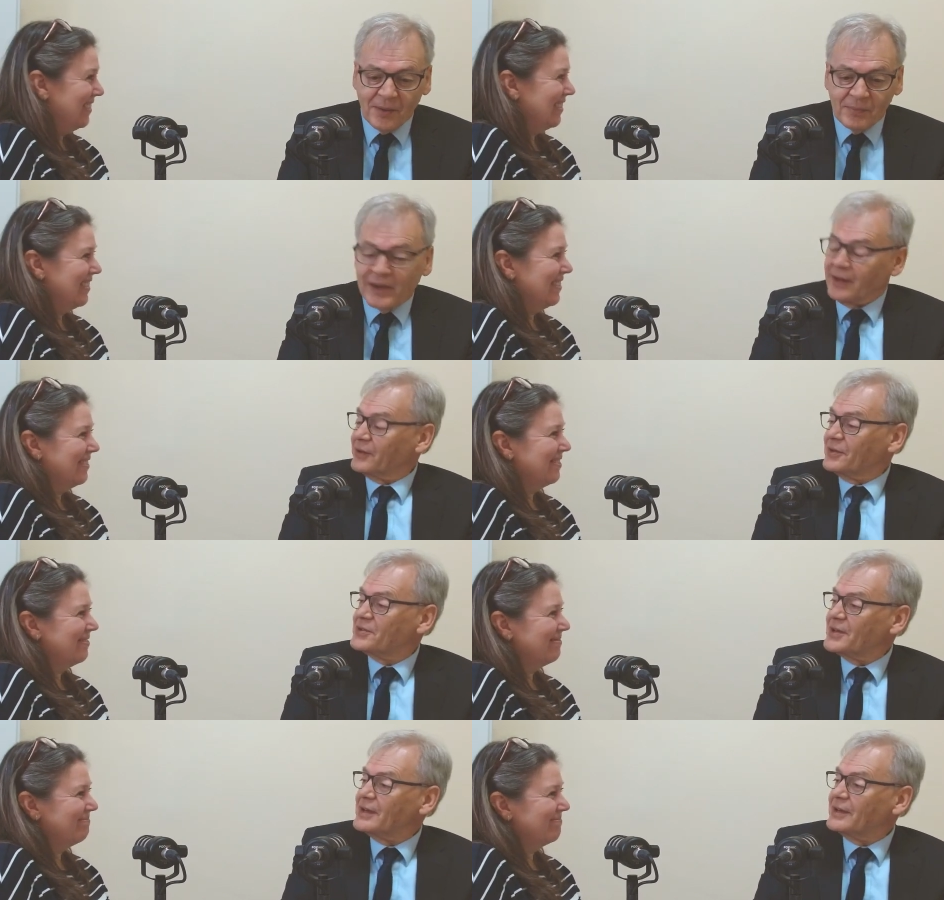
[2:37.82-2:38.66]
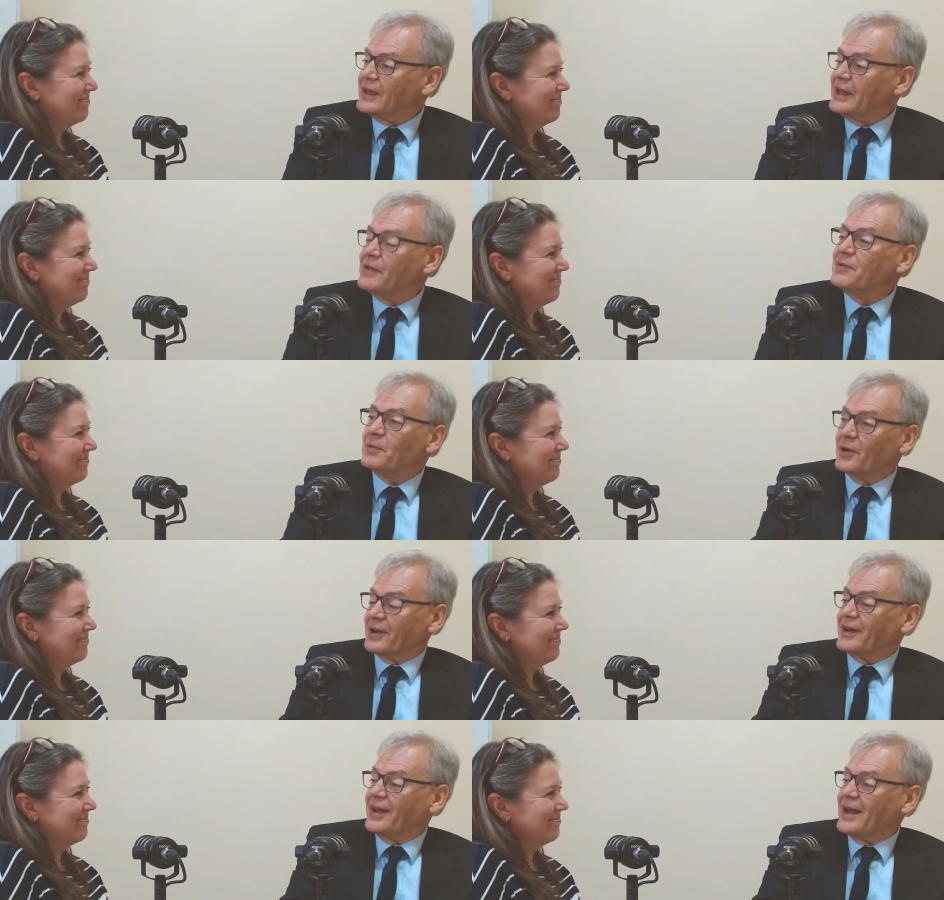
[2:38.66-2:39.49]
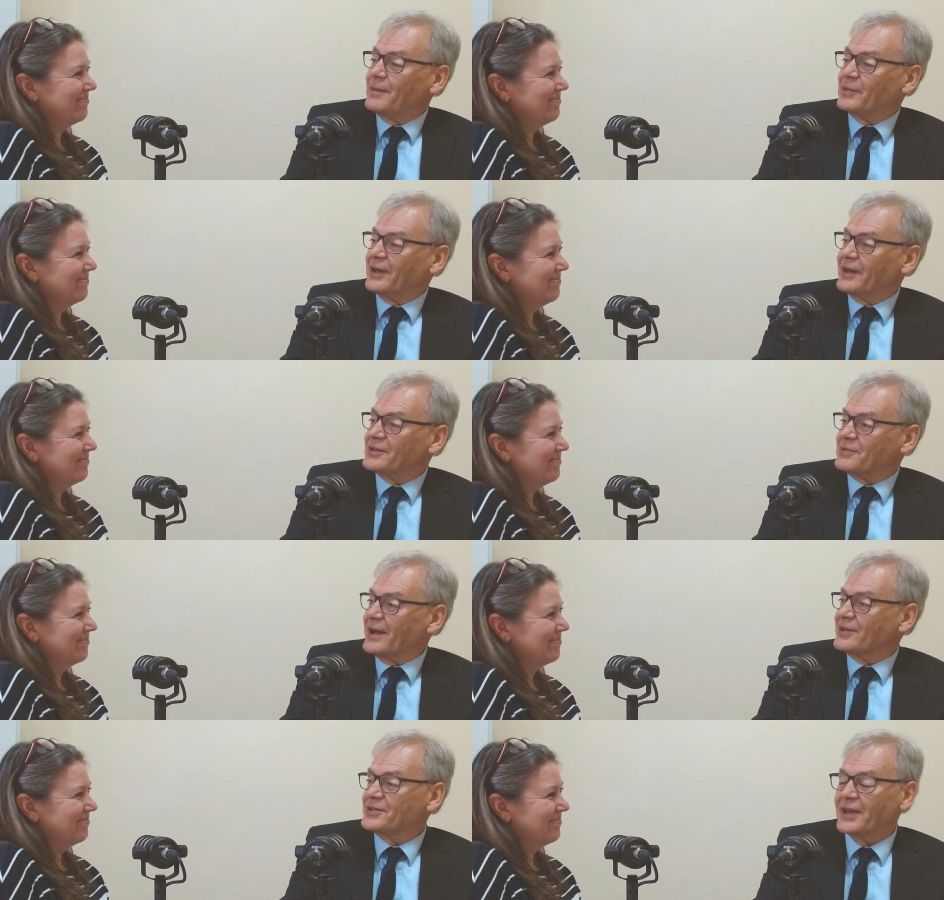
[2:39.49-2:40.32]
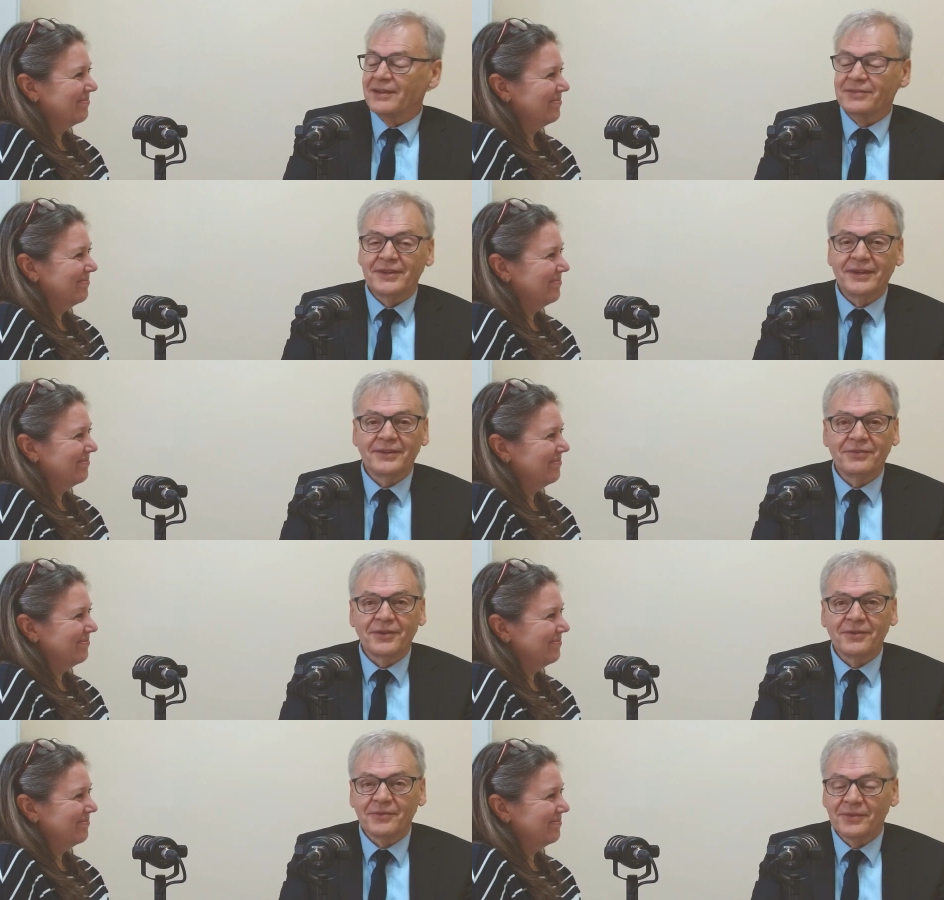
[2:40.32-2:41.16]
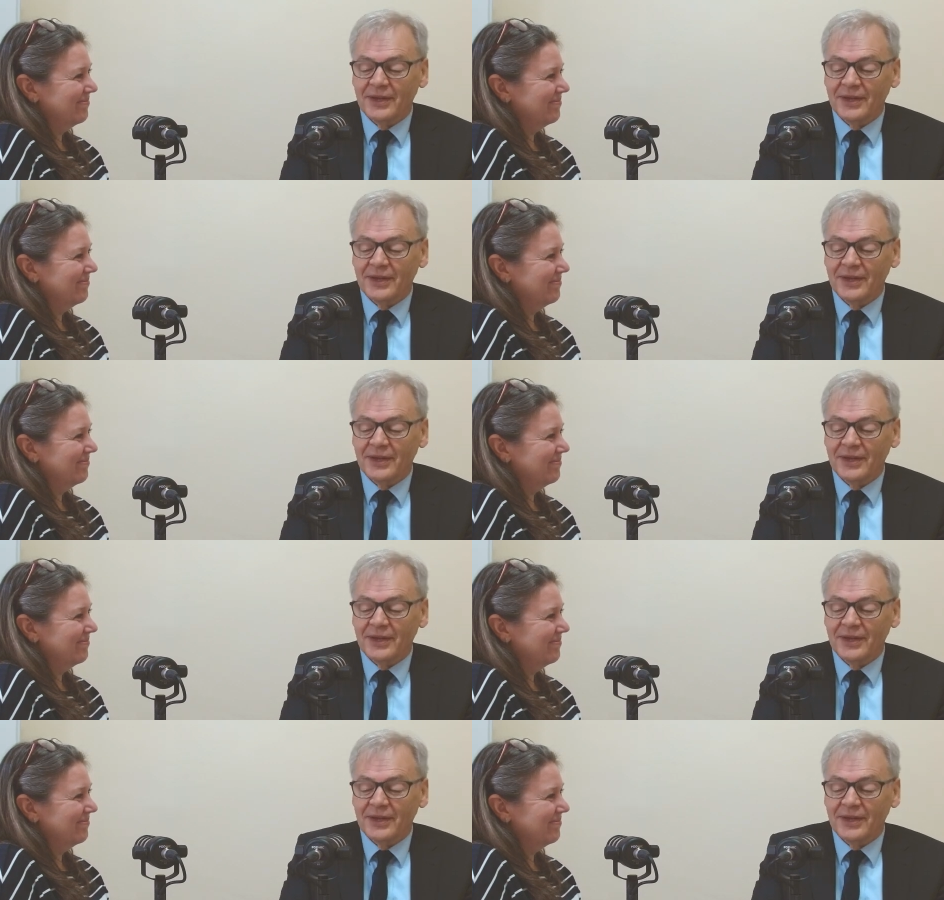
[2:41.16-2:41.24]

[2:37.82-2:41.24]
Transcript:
Speaker 1: But you see, if we wanted to harmonise rail safety, and, for,